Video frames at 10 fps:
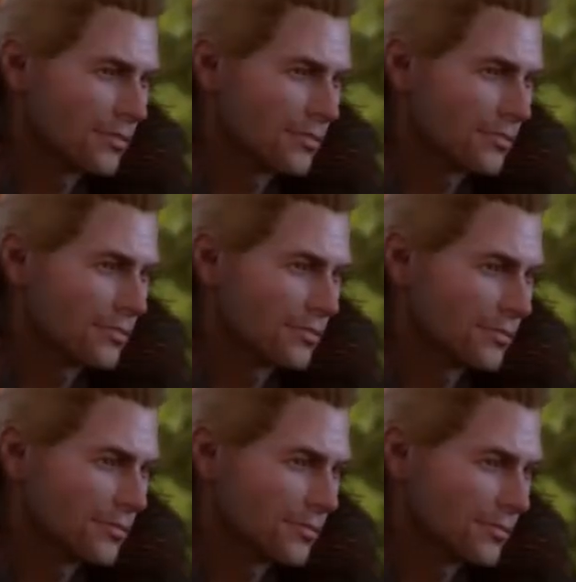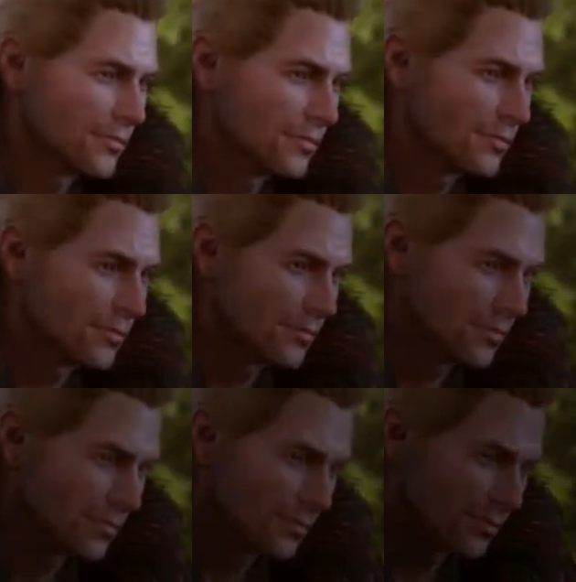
(silence)